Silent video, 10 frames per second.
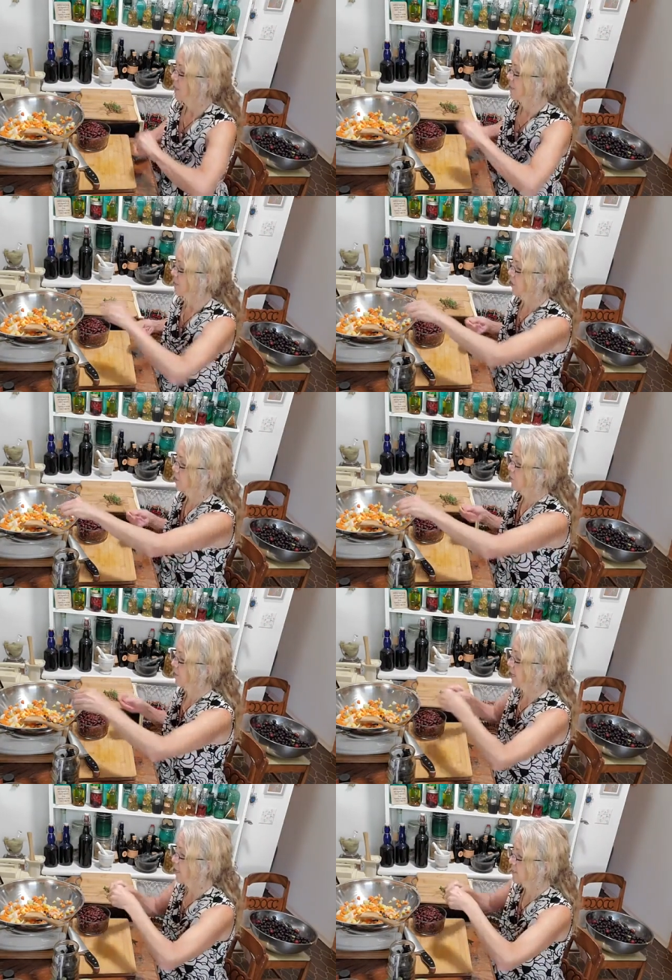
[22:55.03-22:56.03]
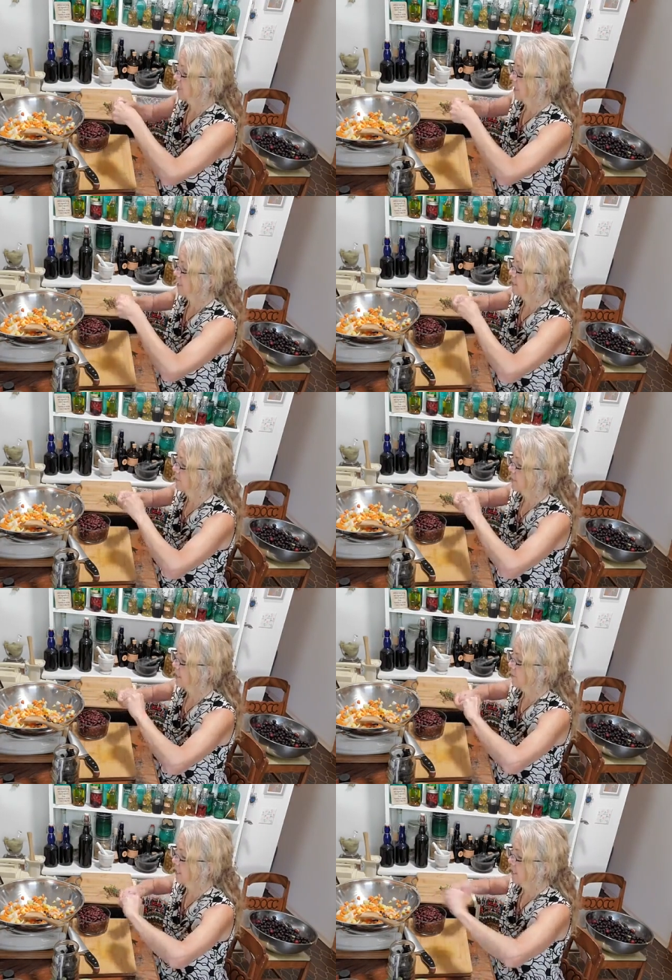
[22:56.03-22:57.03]
So yeah, so add some
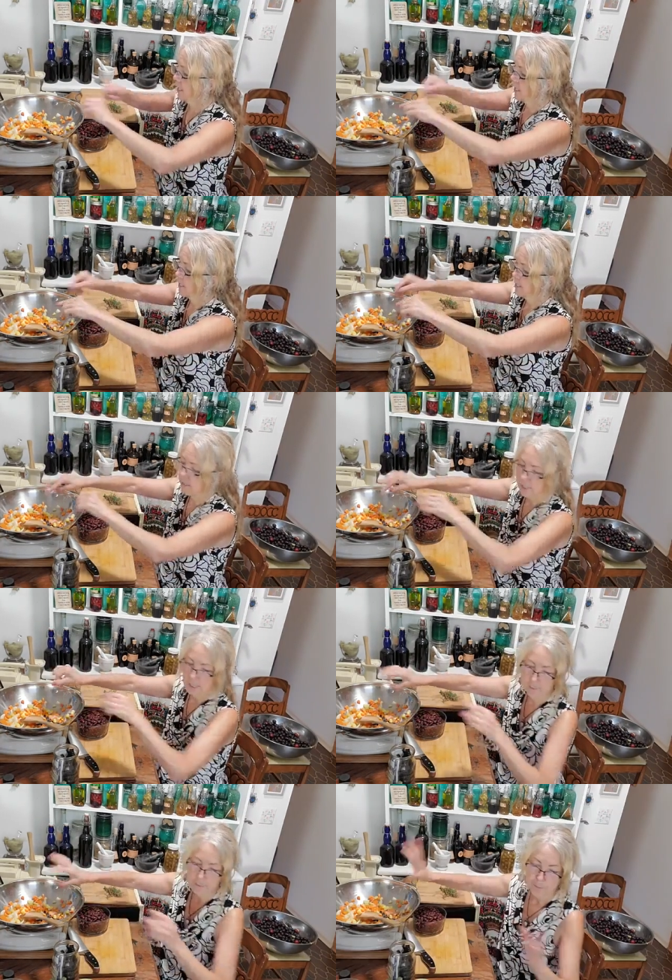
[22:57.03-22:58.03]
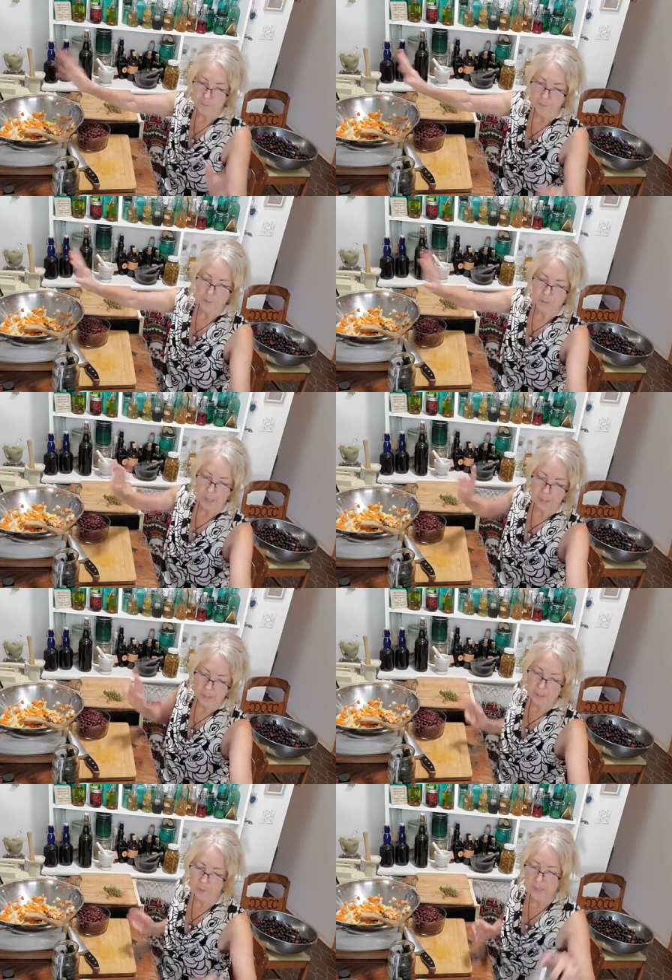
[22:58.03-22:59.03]
seaweed, and
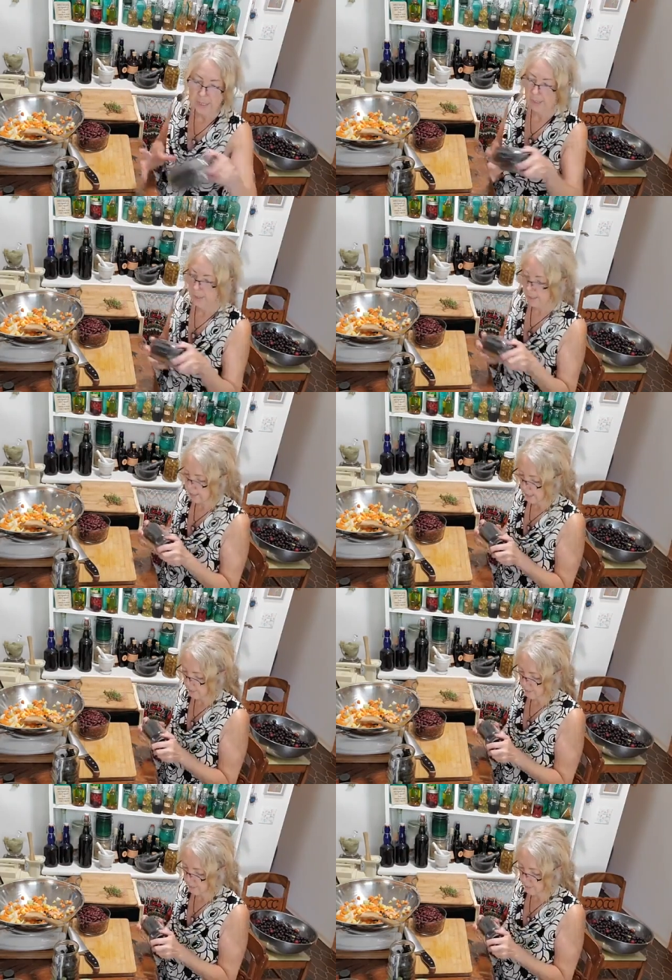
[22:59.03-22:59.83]
like I was saying, it does have